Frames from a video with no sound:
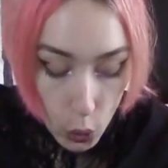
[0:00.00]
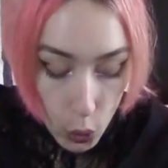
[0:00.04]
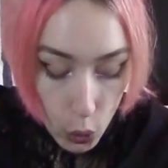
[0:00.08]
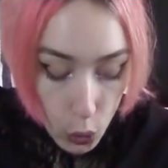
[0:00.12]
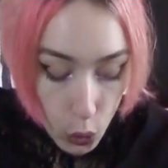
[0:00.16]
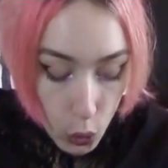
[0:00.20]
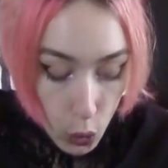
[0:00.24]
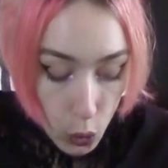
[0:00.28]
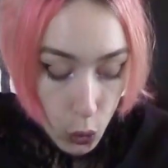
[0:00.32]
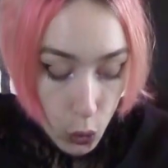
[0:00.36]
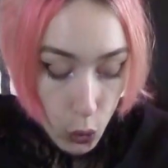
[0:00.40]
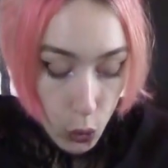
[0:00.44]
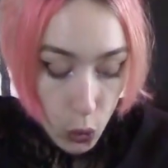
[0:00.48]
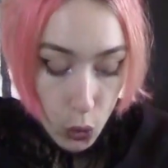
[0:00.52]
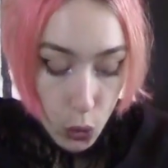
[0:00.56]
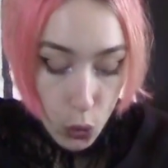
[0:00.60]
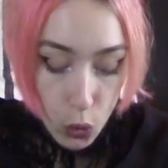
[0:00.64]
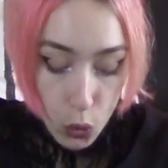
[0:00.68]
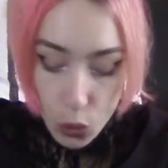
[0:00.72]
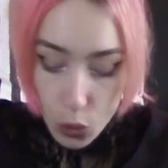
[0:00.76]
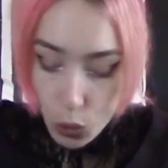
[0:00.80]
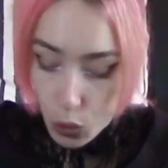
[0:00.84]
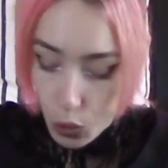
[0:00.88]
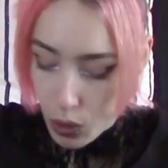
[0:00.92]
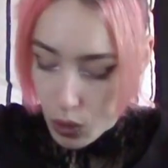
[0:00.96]

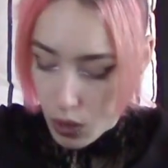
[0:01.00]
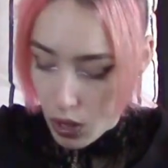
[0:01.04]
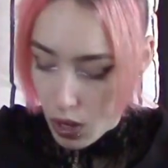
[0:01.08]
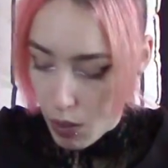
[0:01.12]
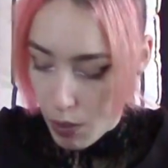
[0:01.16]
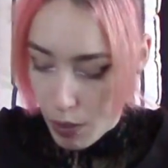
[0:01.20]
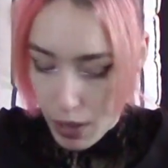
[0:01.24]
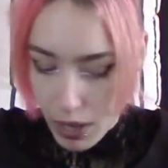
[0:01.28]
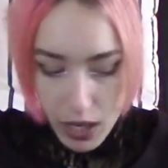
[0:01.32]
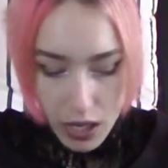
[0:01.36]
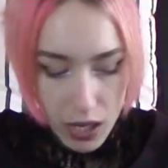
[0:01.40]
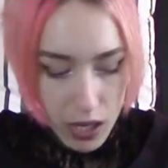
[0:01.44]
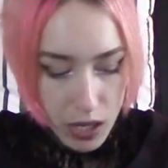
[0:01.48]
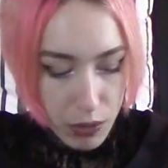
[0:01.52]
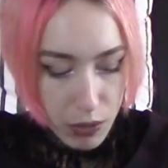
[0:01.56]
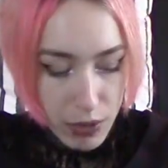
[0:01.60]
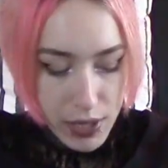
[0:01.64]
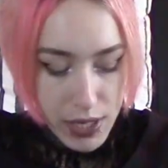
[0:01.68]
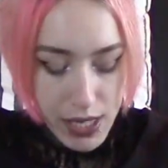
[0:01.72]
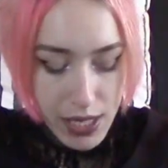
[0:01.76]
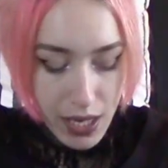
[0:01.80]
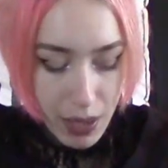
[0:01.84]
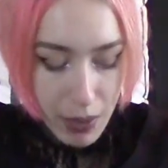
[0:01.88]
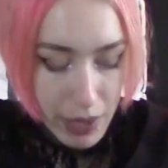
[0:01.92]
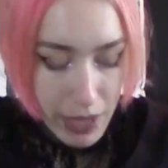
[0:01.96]
Ooh, oh my god,
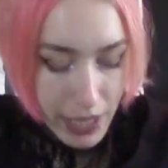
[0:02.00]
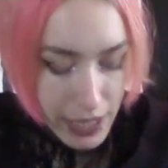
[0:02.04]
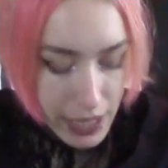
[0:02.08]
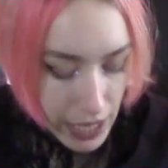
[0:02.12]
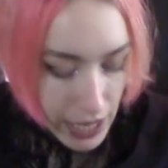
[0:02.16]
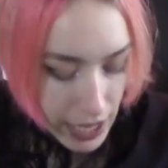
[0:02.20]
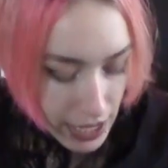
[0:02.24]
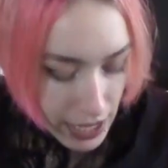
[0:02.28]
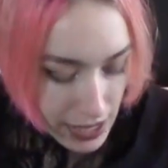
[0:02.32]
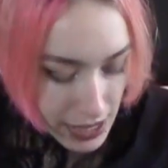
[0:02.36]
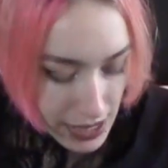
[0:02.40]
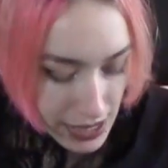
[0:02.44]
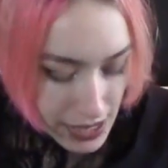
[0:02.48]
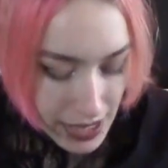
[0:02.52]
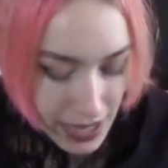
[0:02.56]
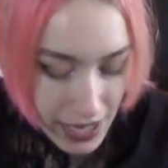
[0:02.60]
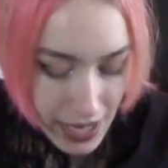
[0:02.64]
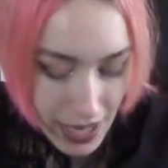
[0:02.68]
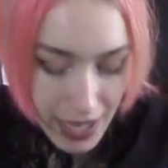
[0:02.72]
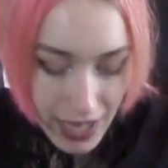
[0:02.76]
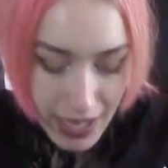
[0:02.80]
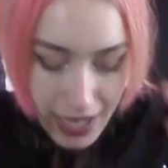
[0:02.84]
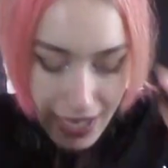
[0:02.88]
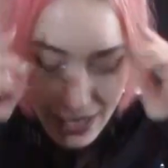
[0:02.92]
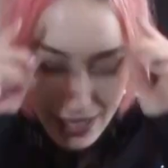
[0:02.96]
what's coming next?
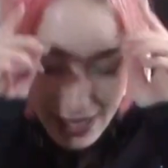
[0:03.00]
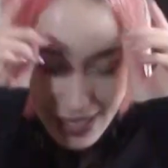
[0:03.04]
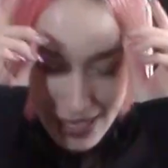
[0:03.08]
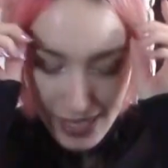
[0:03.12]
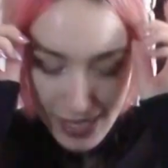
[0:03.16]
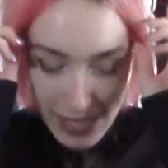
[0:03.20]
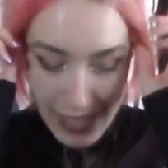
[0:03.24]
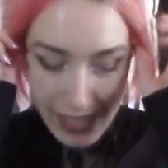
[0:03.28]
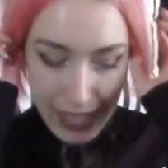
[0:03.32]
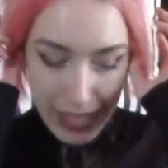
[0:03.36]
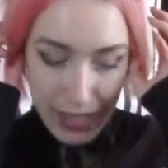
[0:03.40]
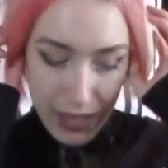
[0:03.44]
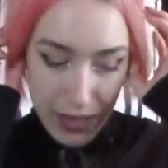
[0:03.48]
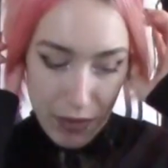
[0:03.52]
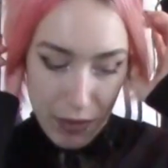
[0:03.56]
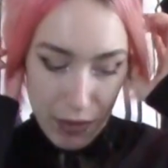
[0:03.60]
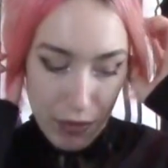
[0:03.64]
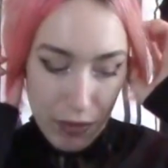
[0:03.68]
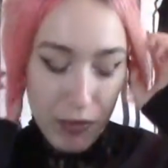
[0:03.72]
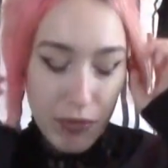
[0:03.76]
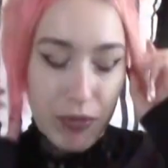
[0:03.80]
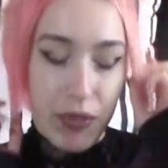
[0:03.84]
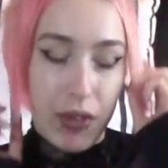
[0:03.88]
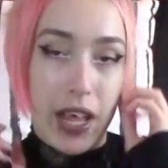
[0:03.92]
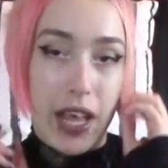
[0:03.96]
It's the
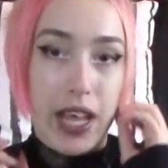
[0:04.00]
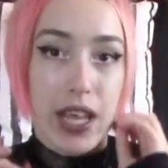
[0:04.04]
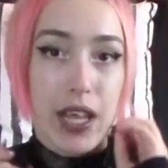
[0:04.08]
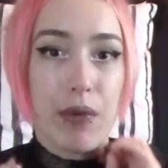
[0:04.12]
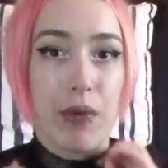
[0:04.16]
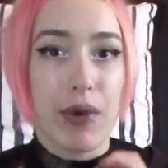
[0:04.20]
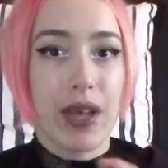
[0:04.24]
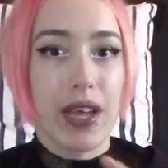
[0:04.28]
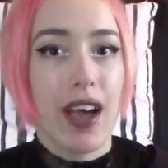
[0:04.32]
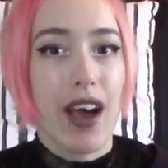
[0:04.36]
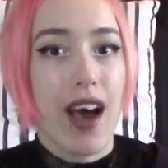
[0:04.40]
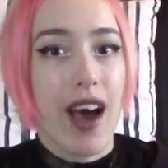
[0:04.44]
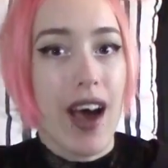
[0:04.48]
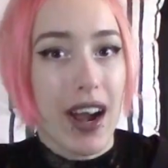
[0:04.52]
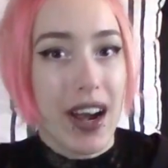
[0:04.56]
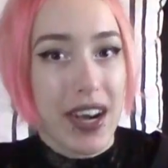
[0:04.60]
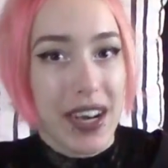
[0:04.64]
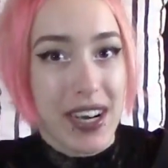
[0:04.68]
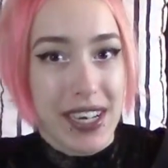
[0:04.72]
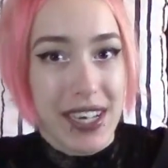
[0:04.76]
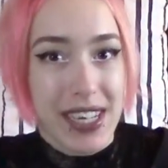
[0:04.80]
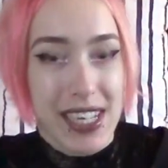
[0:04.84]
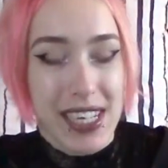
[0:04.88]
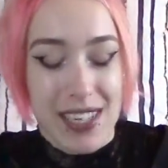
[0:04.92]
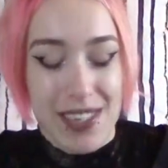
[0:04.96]
flyaway
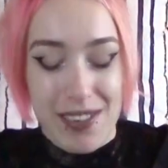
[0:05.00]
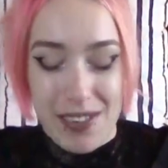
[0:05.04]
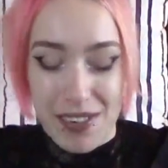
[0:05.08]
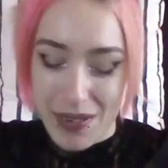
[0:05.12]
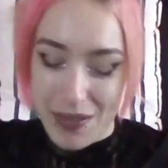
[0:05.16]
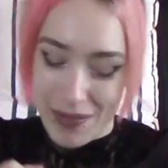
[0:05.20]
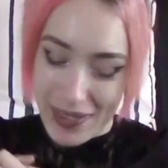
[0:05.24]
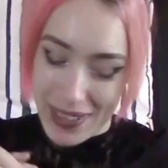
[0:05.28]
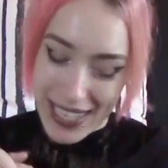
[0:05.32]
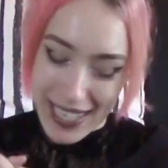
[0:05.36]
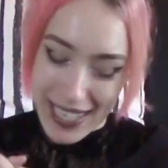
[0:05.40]
harness from